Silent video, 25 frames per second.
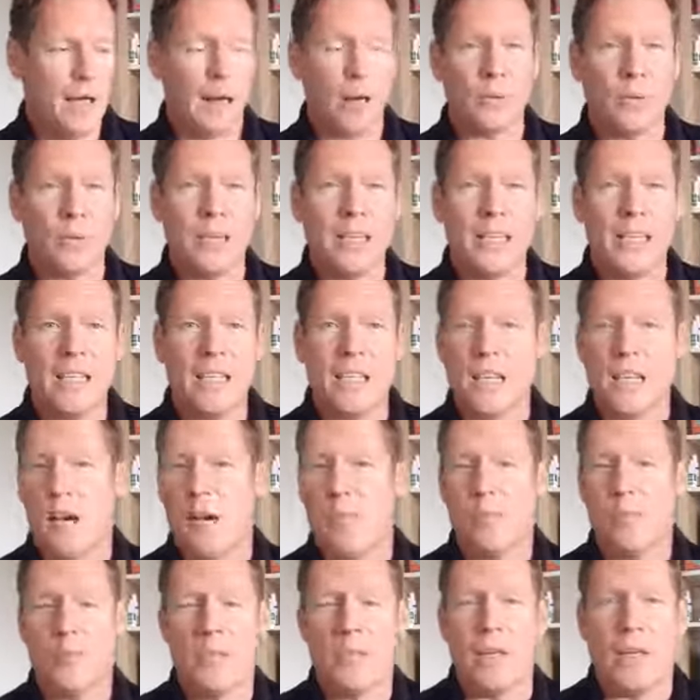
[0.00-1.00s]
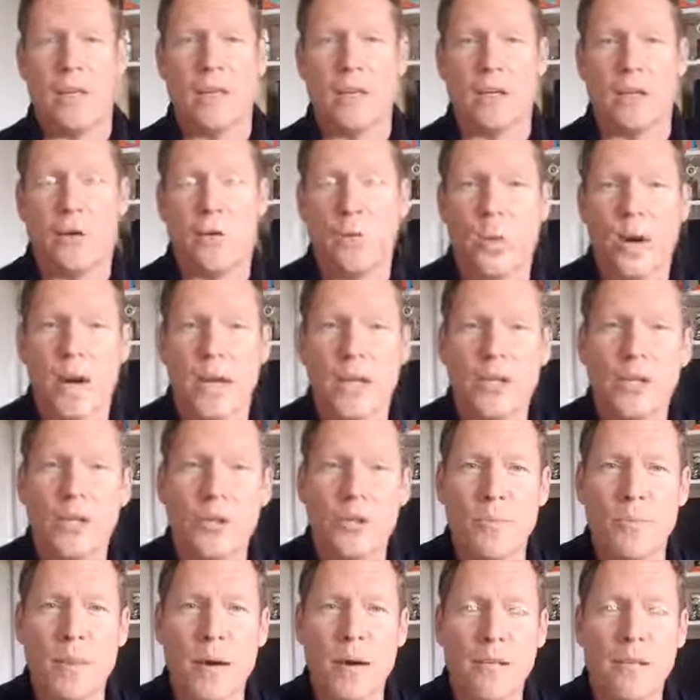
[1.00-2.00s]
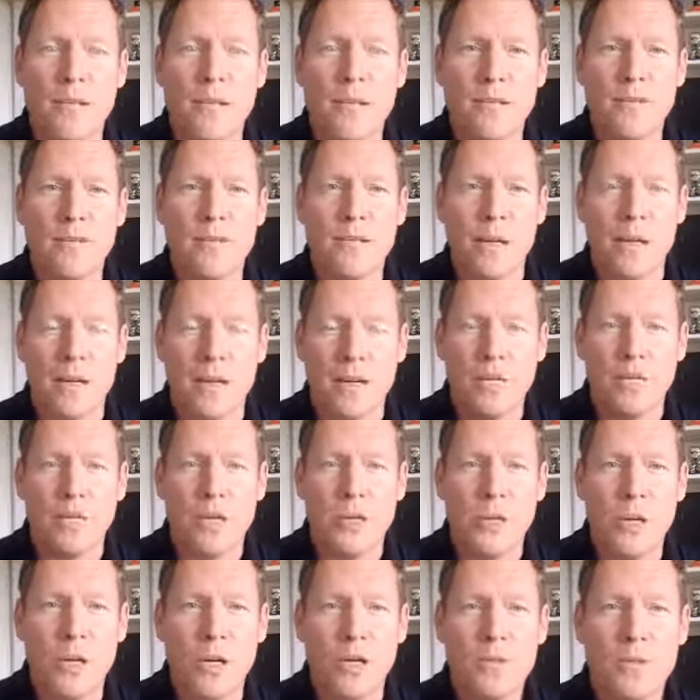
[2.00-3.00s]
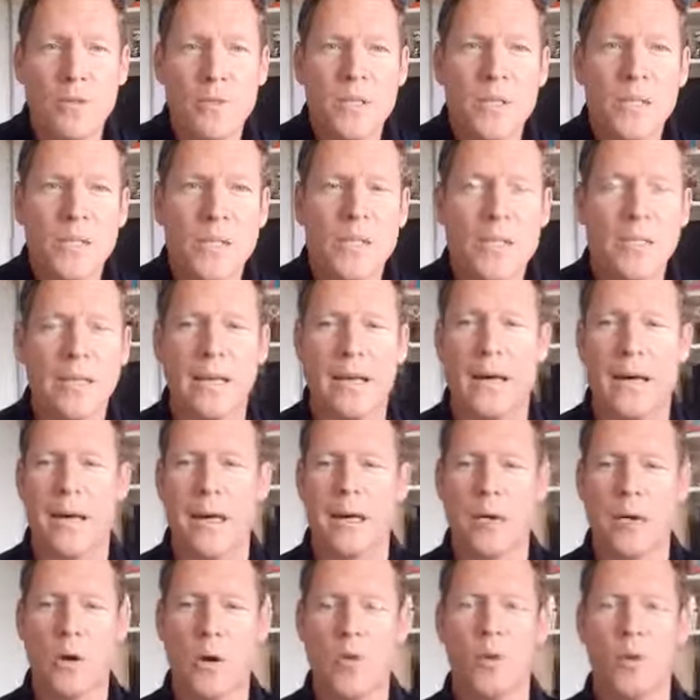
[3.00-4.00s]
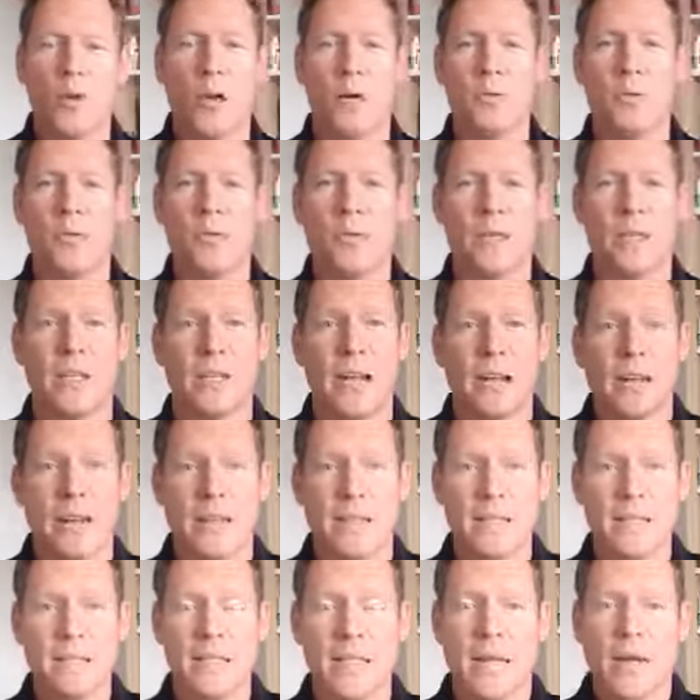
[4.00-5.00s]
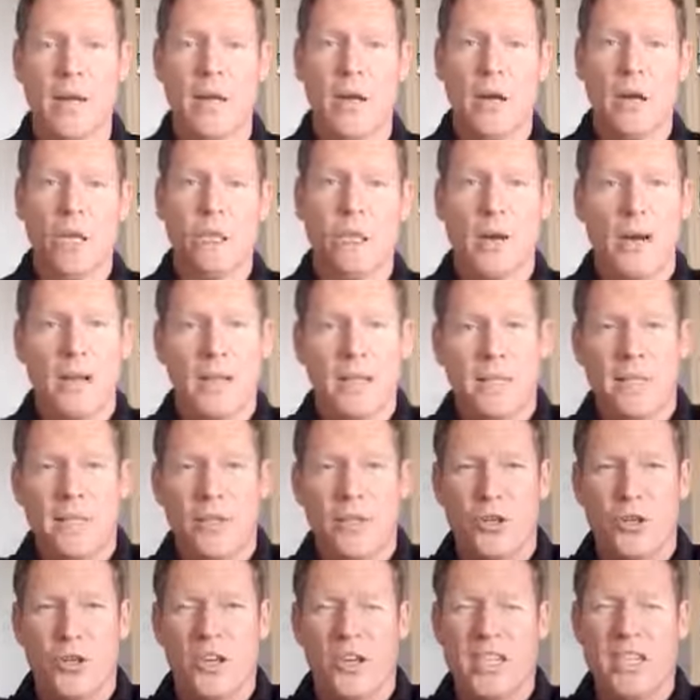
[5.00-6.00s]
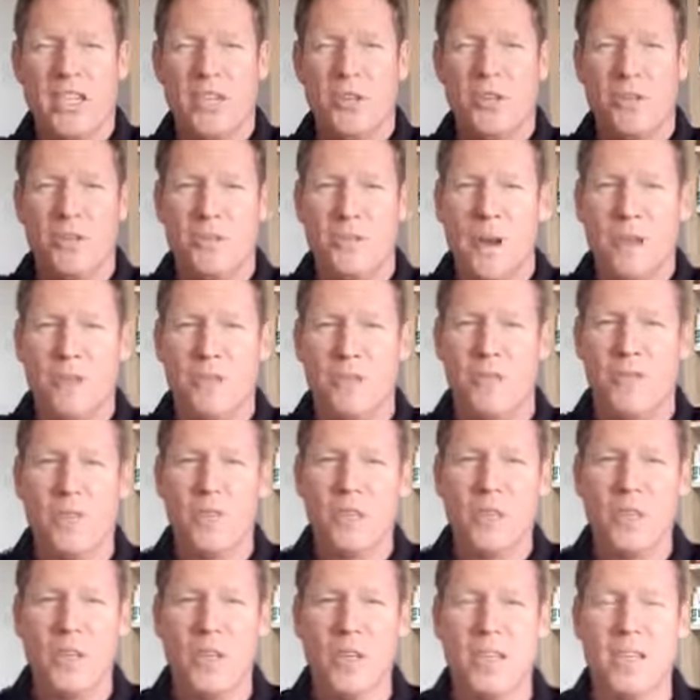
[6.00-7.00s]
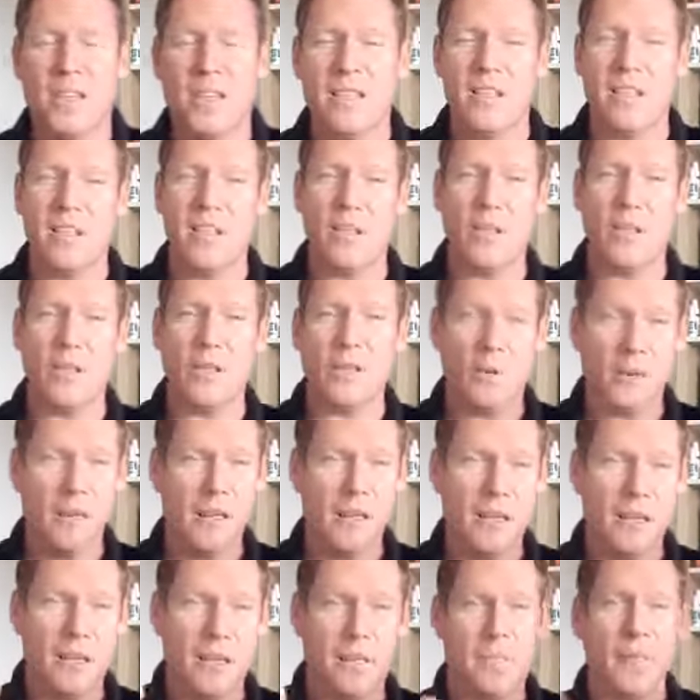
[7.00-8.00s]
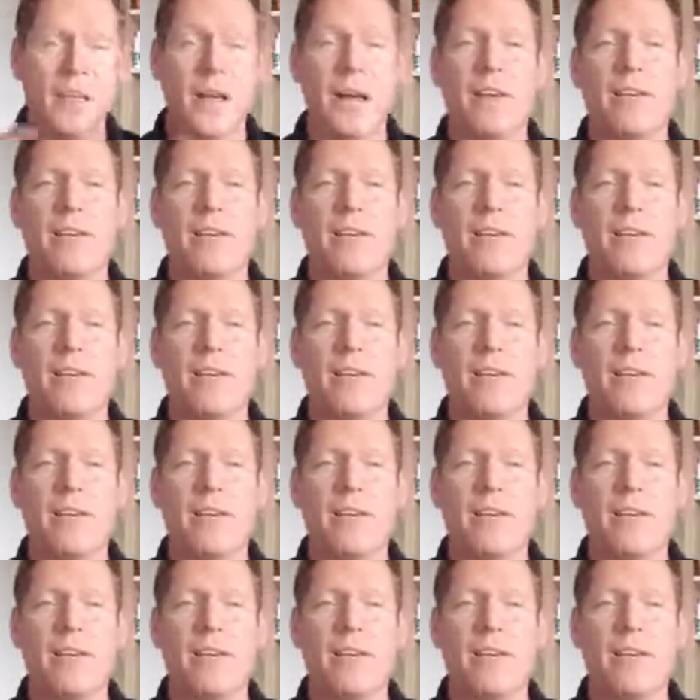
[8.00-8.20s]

recently I've taken on way too much. I felt overwhelmed. And what I'm doing now is, rather than trying to deal with about 50 million things all at once, I'm